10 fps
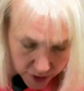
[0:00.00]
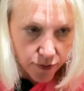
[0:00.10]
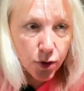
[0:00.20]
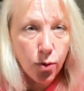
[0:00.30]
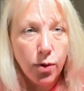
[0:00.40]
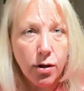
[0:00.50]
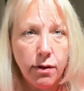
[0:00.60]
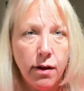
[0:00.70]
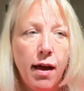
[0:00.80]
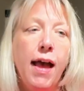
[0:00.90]
floor,
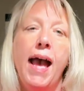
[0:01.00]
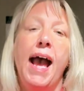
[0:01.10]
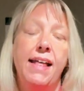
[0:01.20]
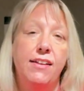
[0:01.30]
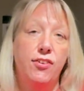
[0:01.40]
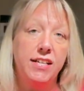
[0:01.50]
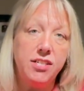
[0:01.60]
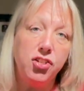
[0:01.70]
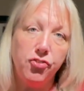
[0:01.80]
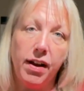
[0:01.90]
and there is
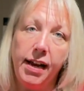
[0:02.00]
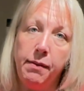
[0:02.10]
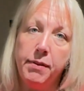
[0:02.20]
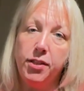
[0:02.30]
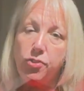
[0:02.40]
a drain, but the